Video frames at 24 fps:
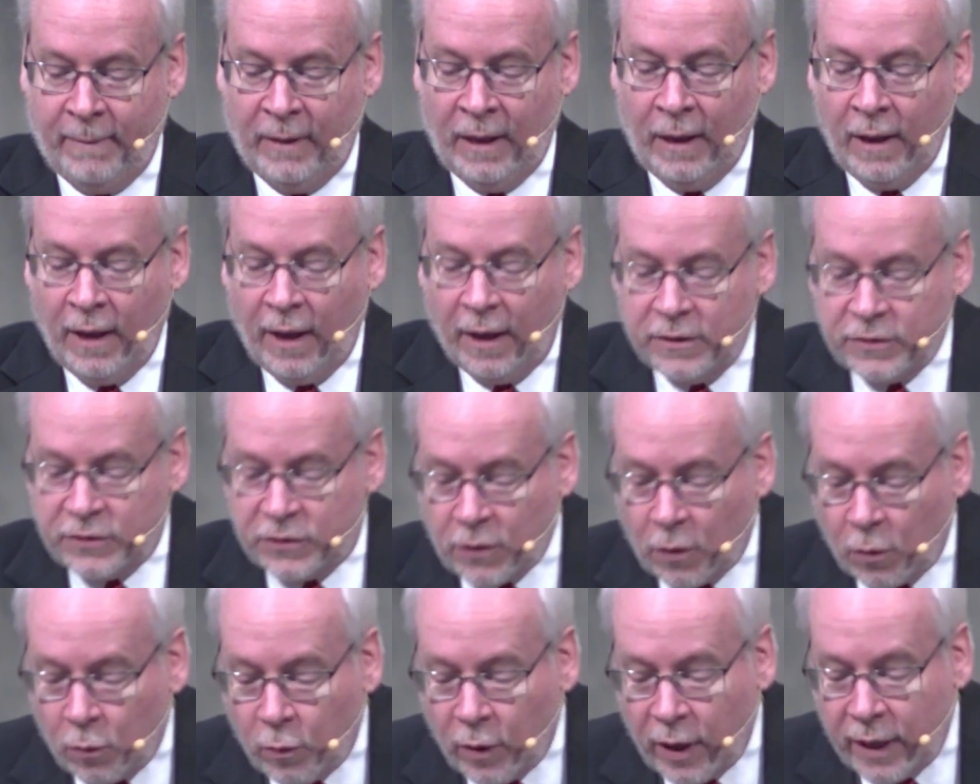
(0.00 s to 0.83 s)
And so
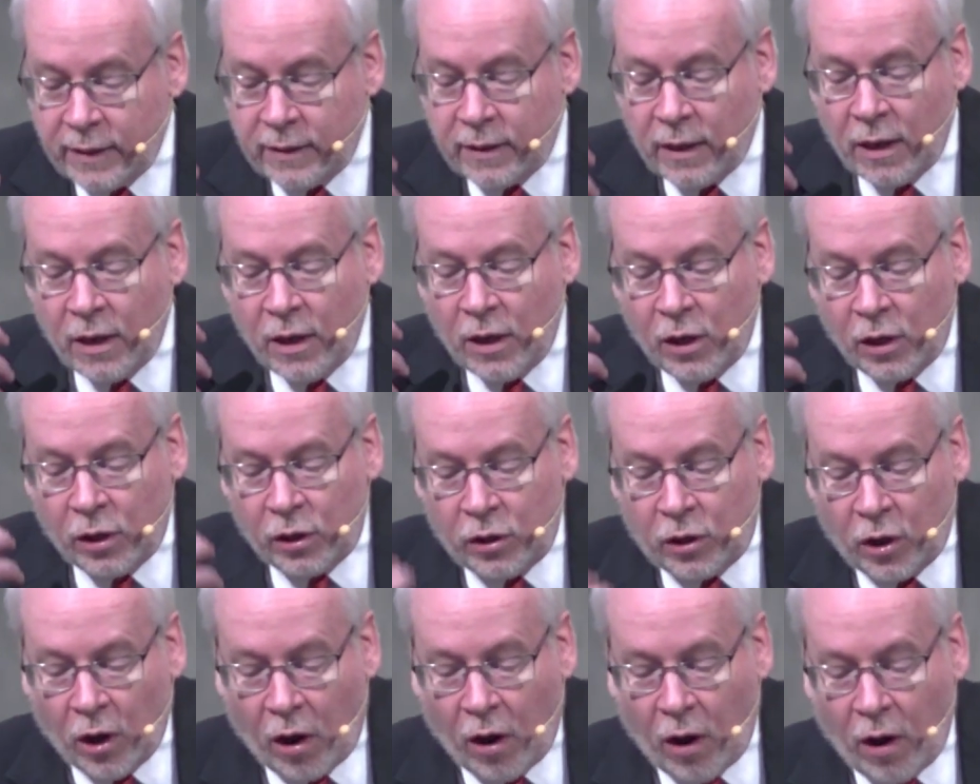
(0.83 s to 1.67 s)
when
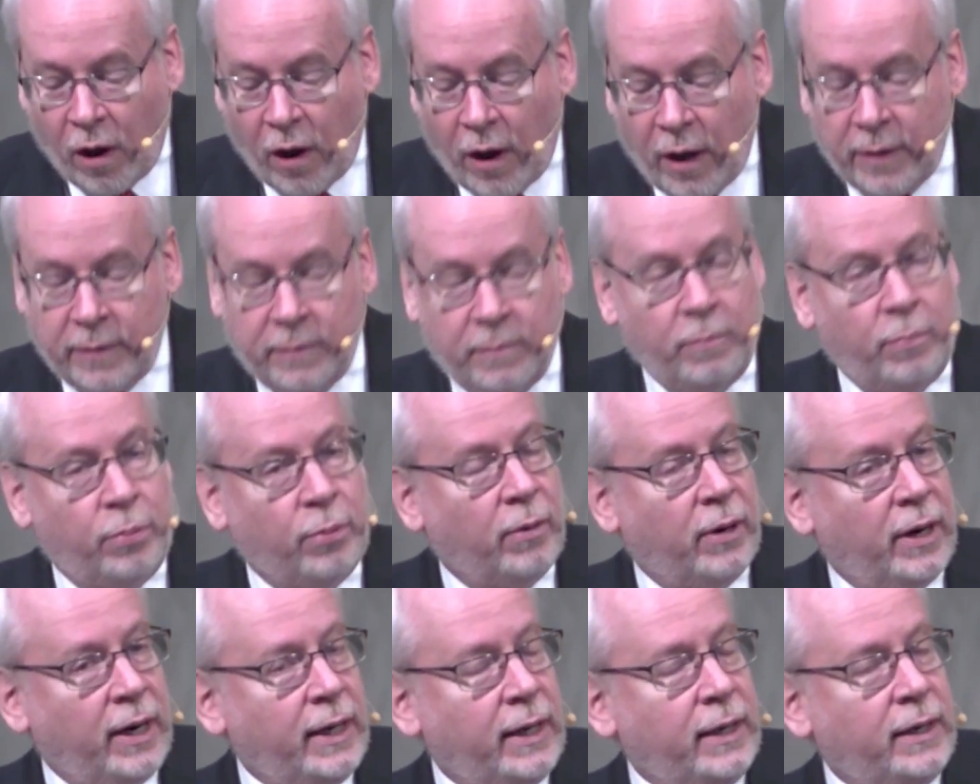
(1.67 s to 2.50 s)
God
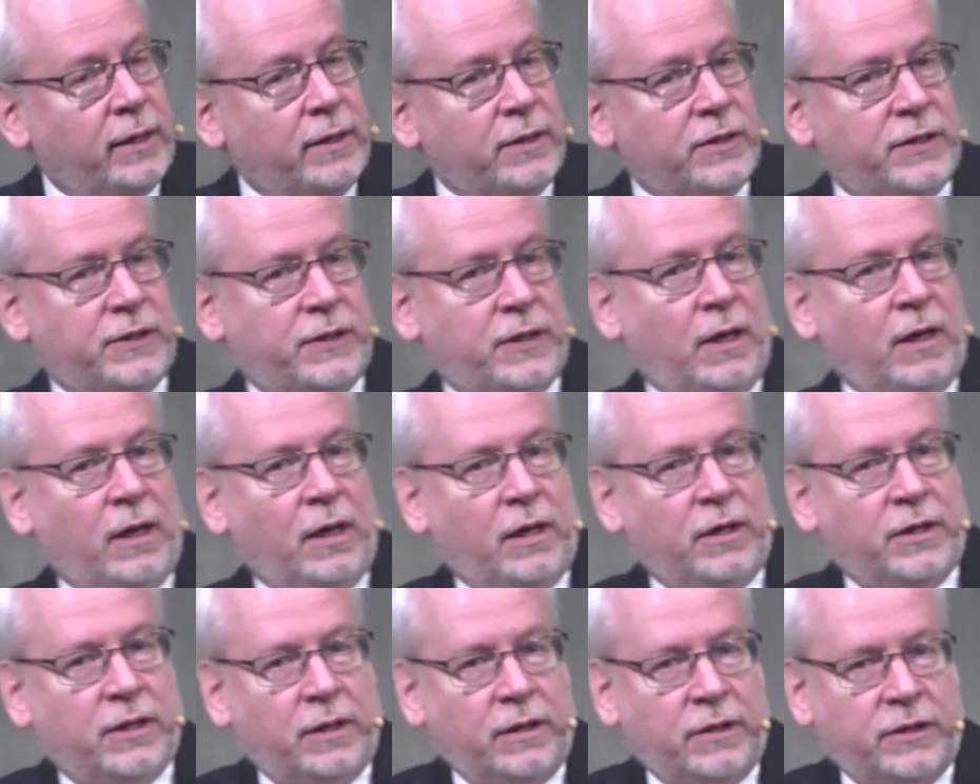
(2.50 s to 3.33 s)
brings
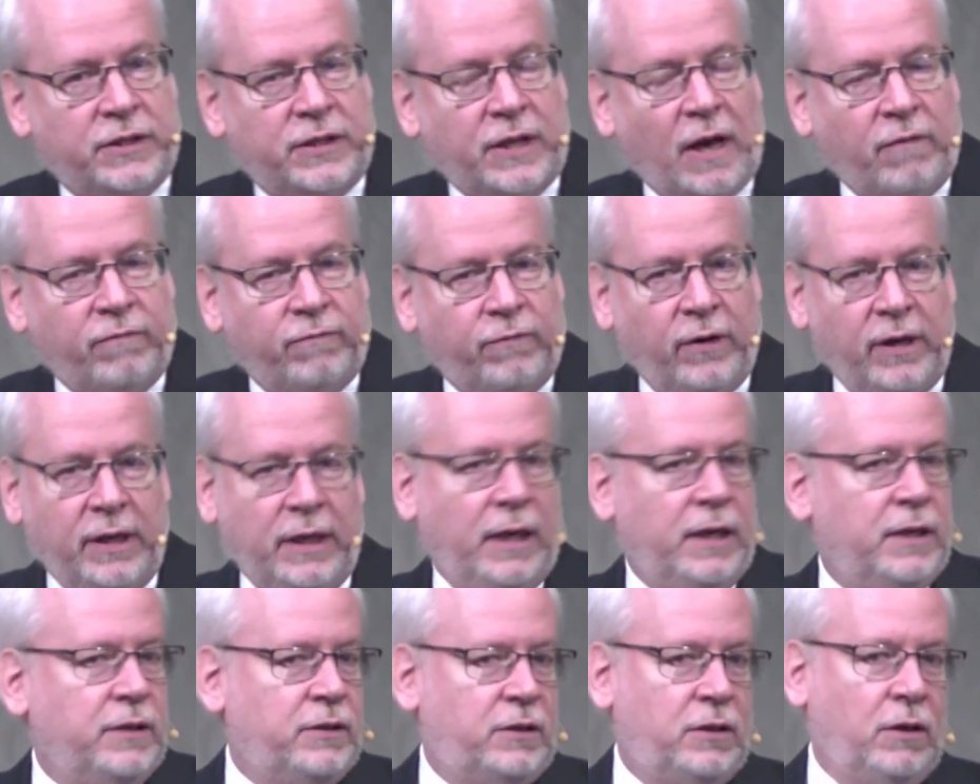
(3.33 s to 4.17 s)
suffering
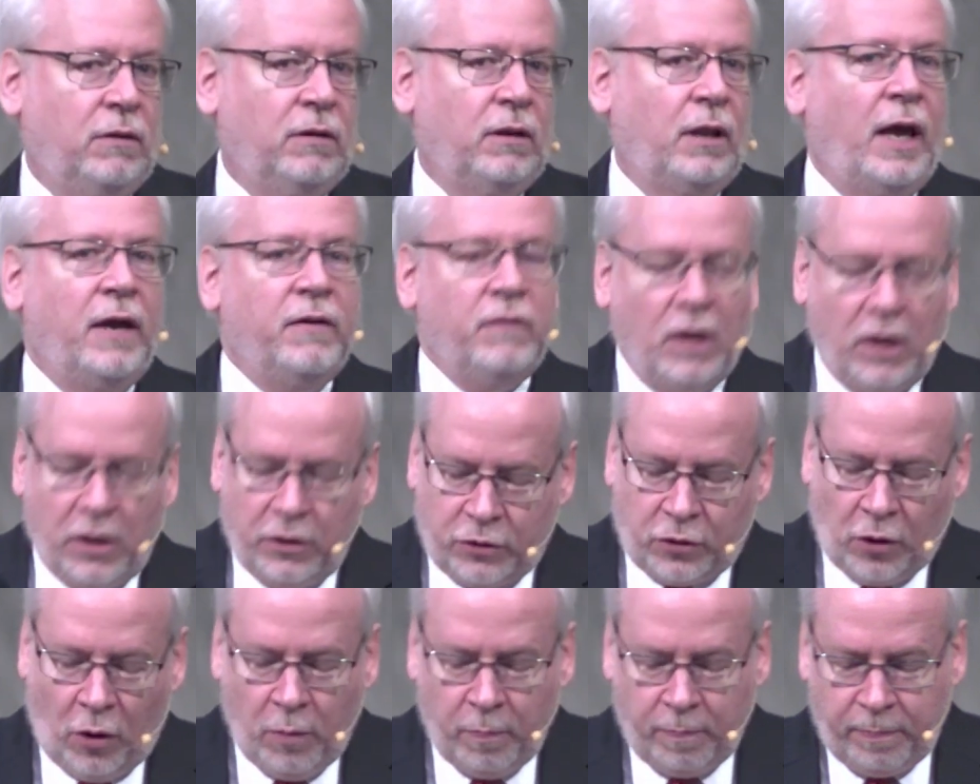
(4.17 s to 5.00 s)
into your life,
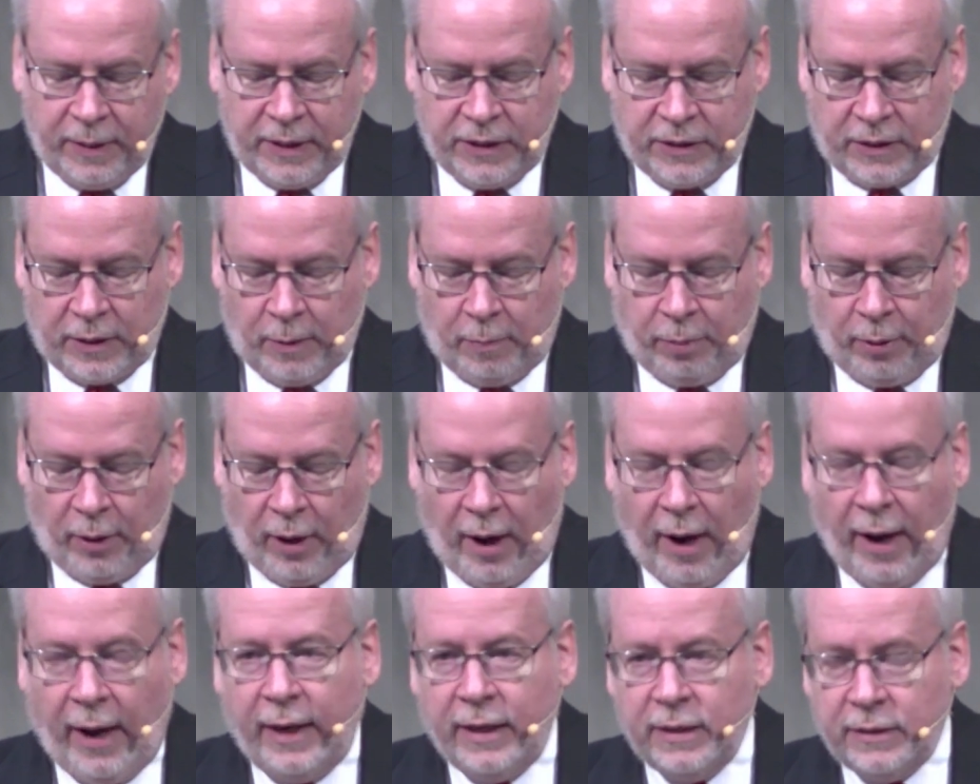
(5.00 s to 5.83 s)
don't be
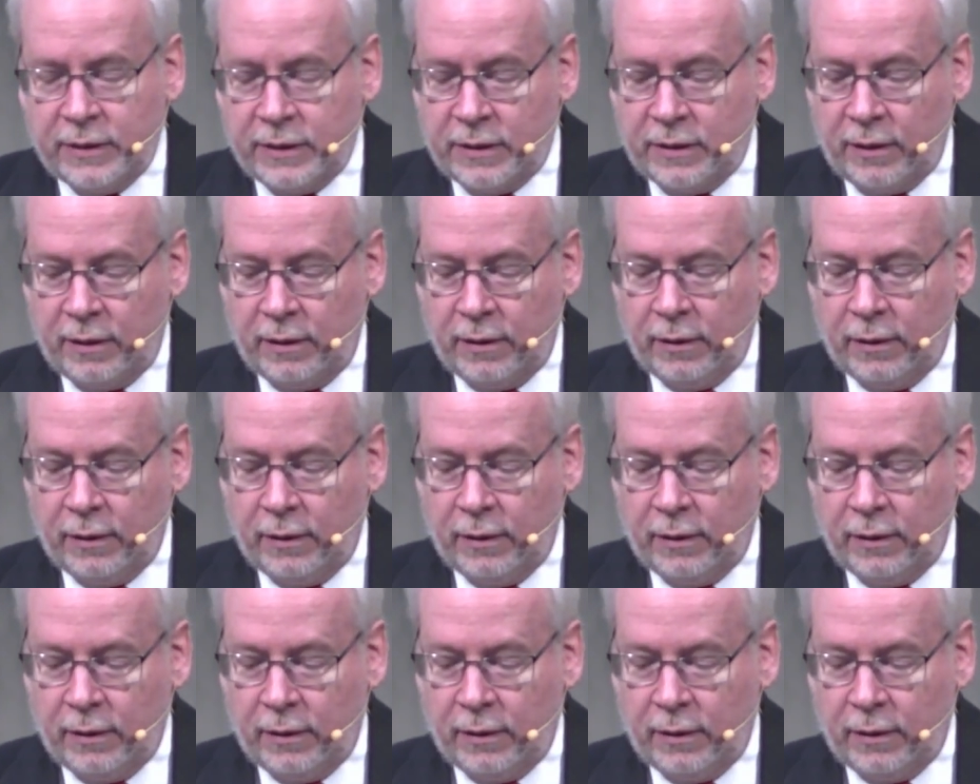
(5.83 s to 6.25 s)
surprised.